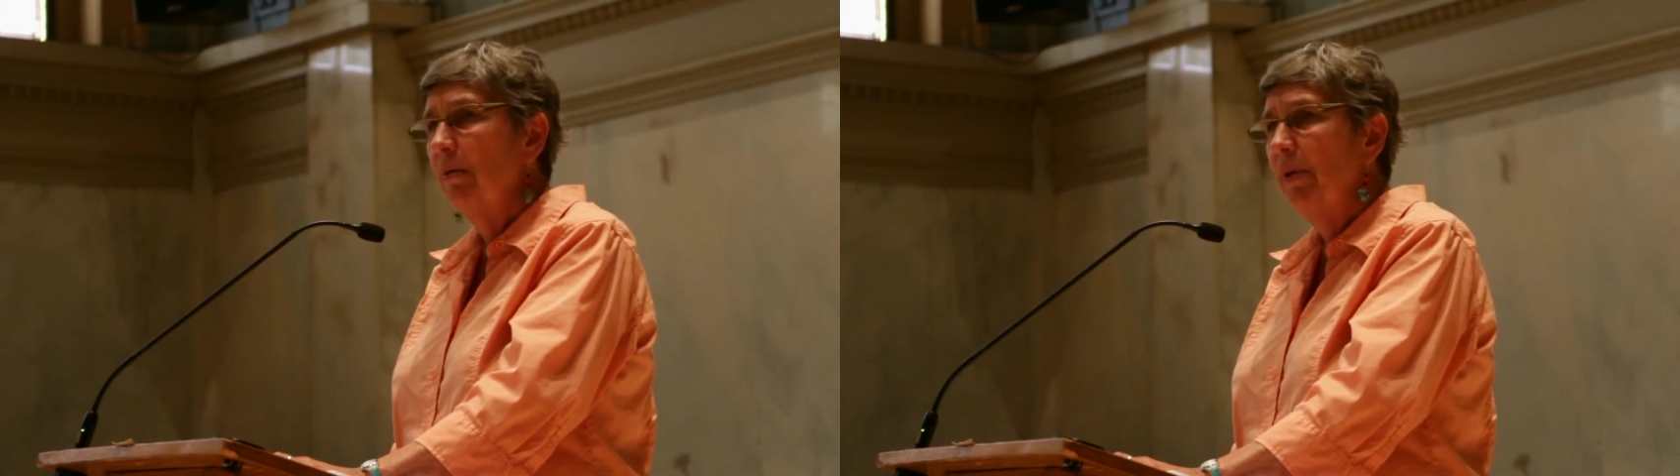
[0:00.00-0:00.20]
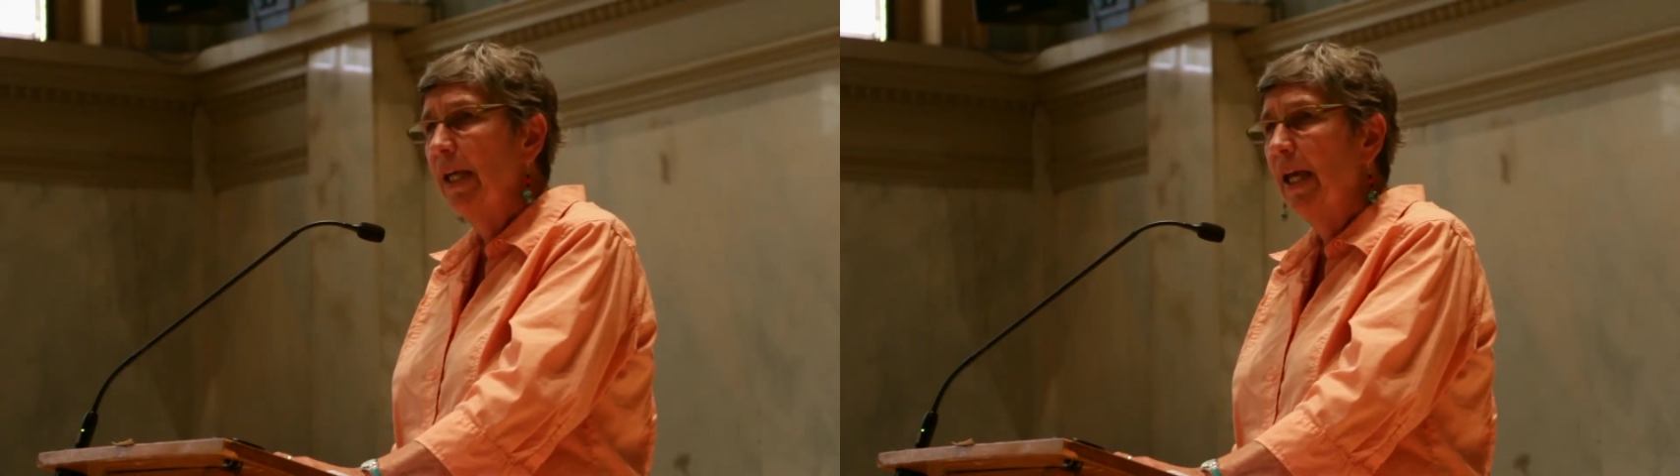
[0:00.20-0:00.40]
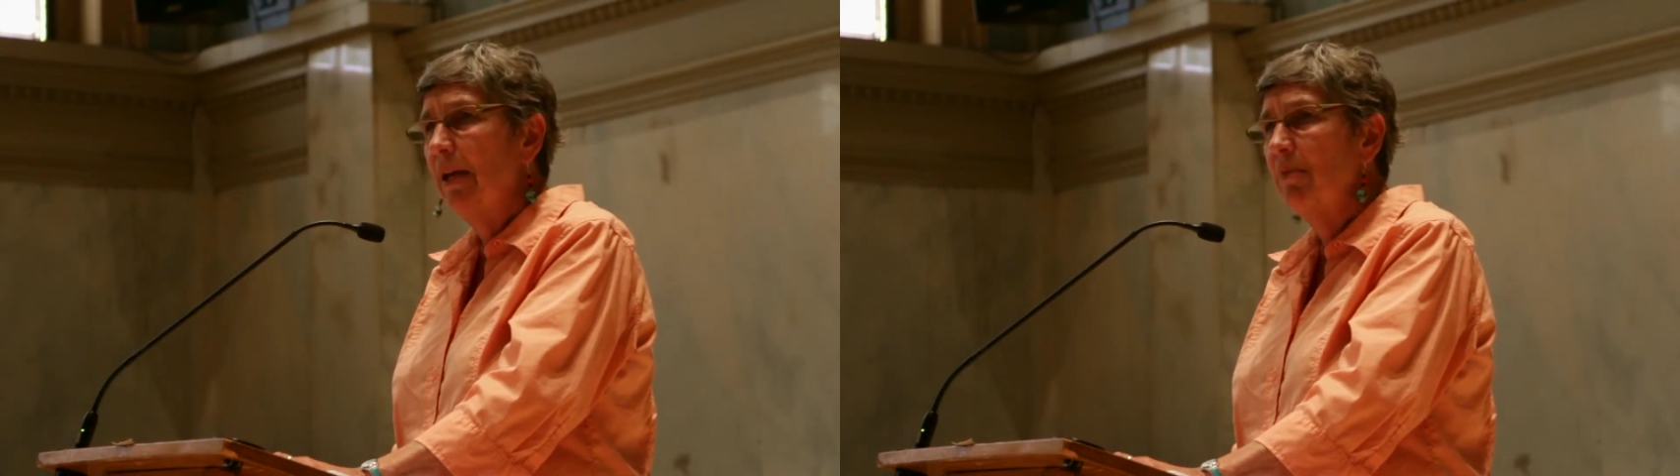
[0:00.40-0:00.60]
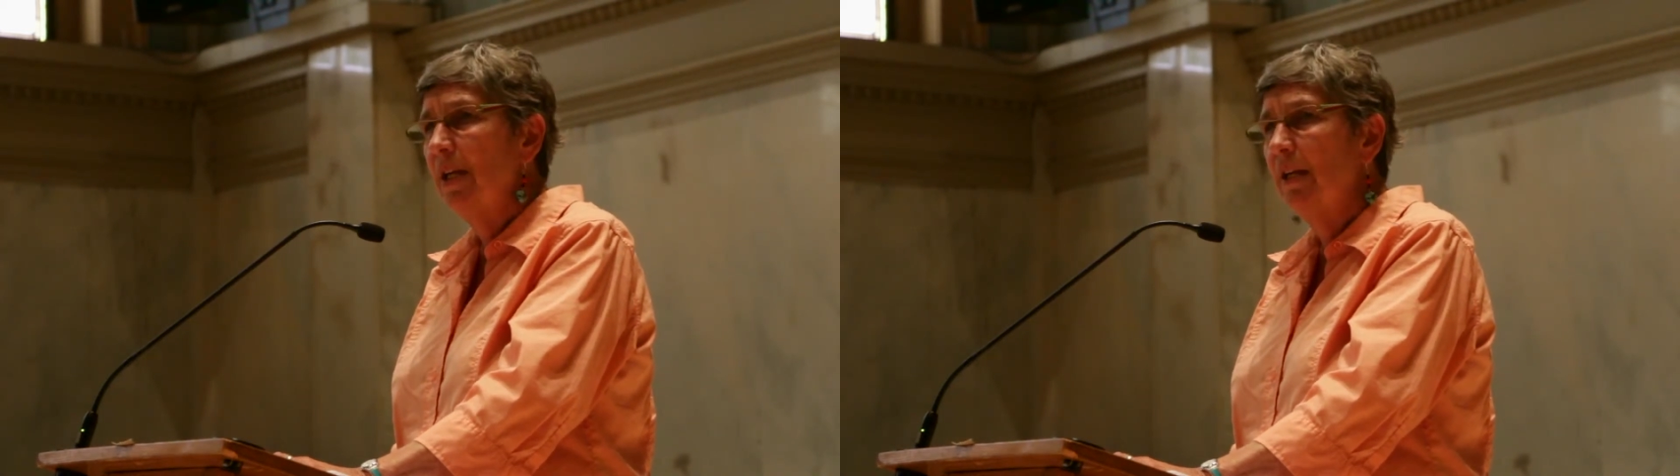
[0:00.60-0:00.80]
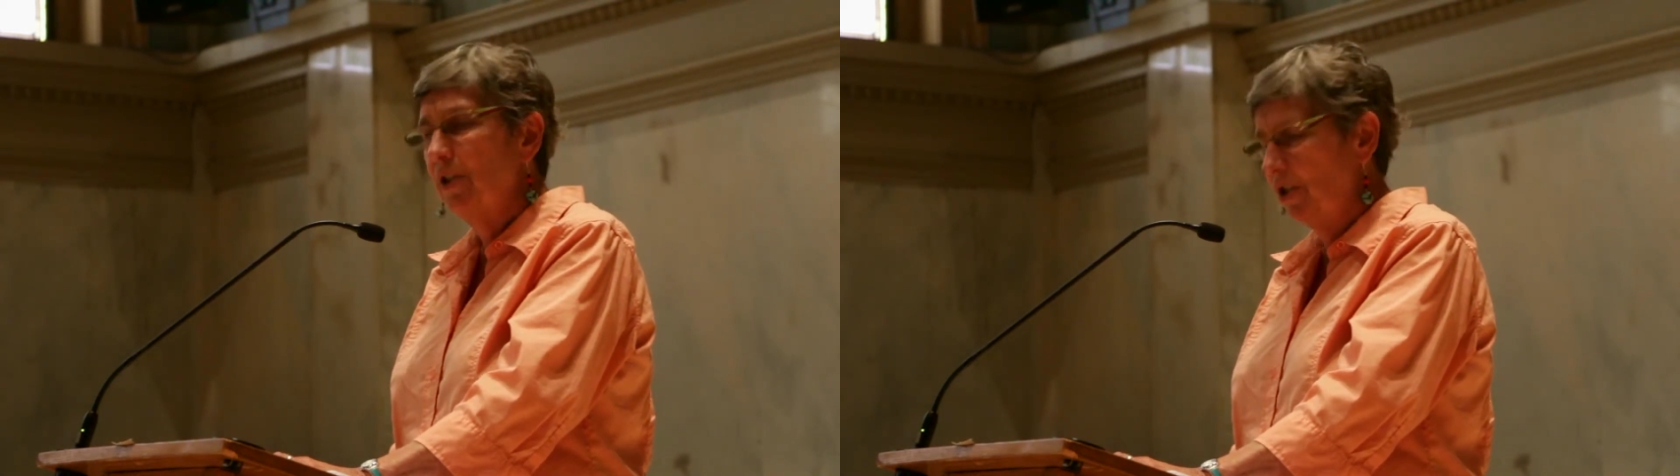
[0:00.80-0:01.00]
became
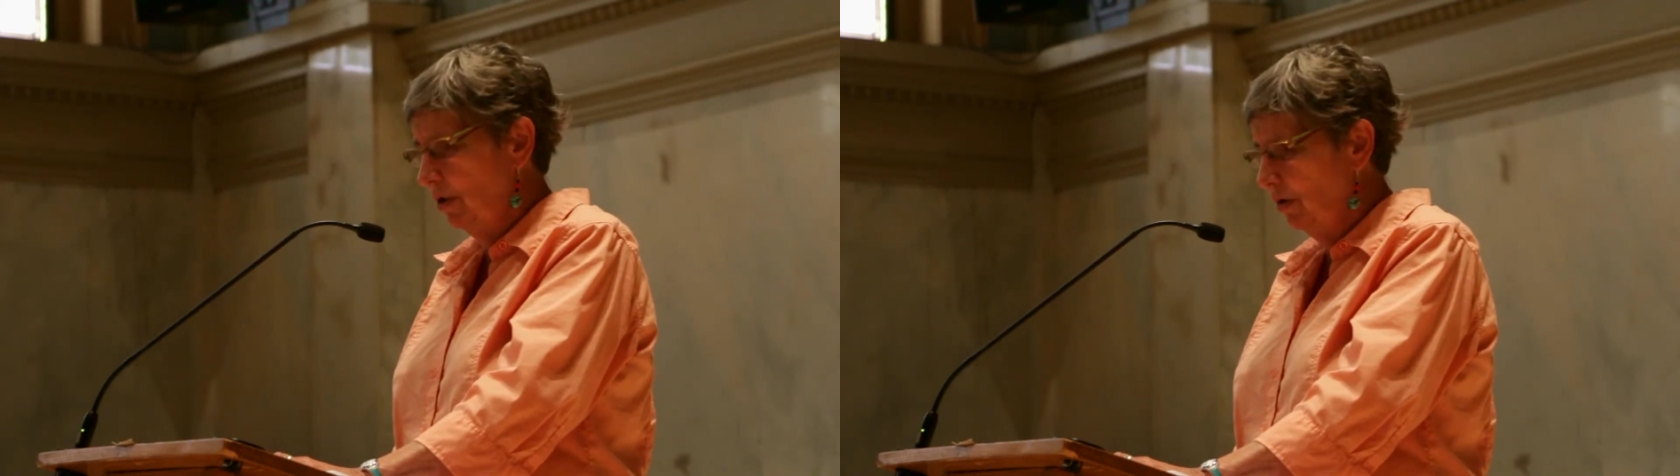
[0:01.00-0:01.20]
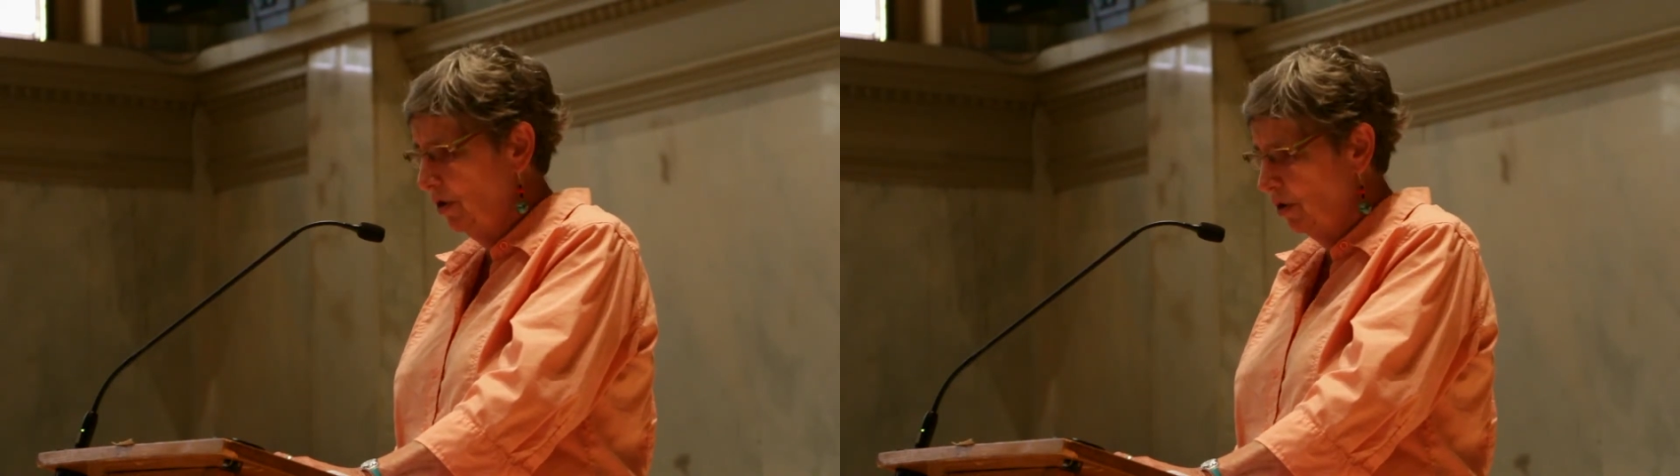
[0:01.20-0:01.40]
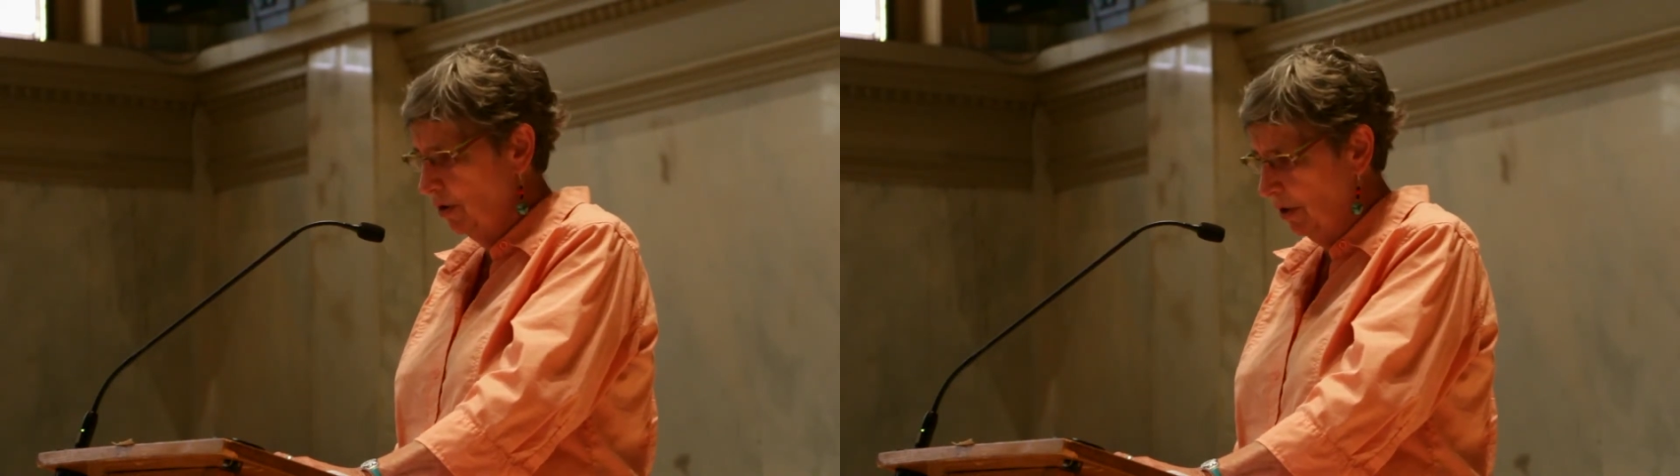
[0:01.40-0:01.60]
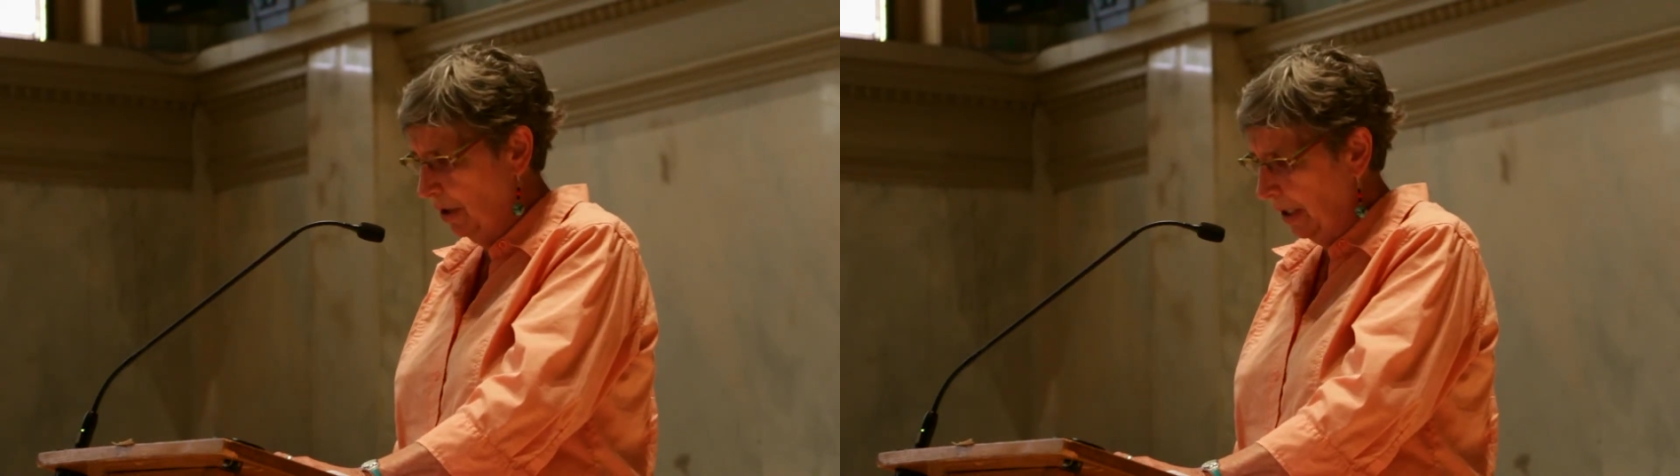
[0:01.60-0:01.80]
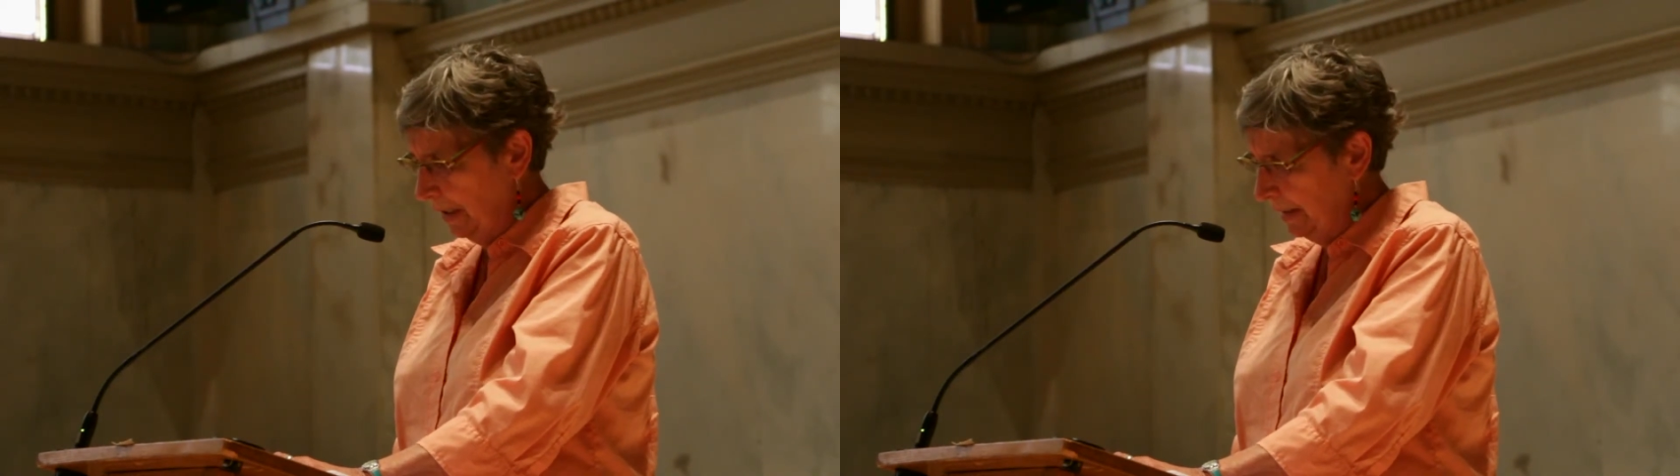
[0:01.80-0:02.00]
the issue du
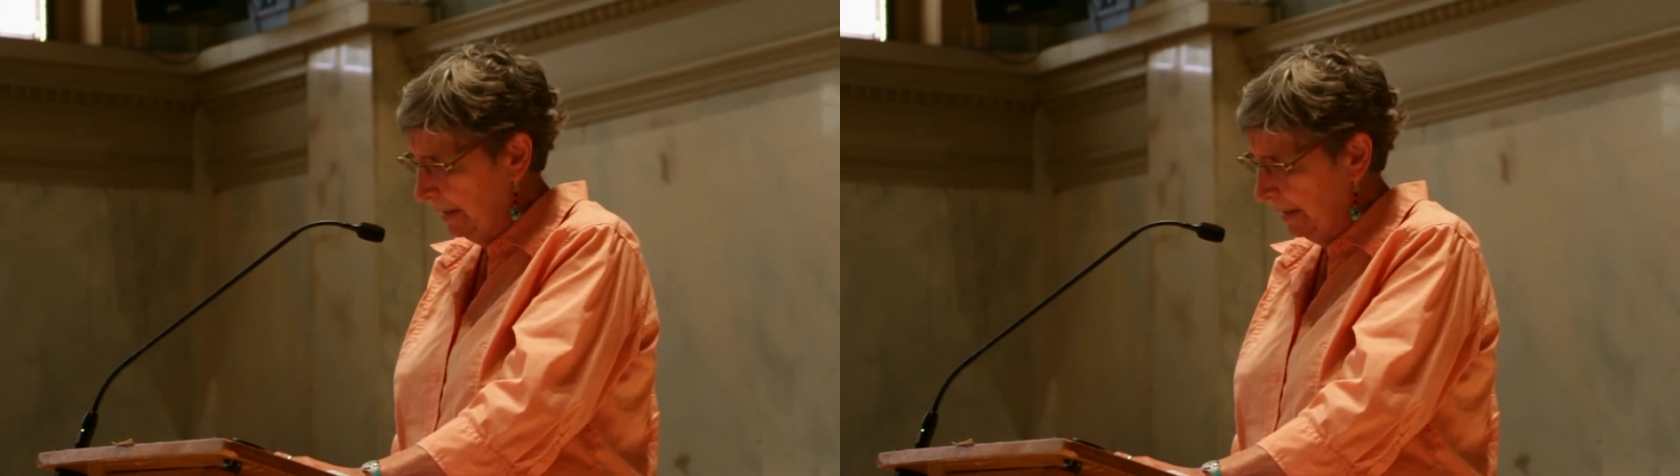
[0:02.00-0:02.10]
jour.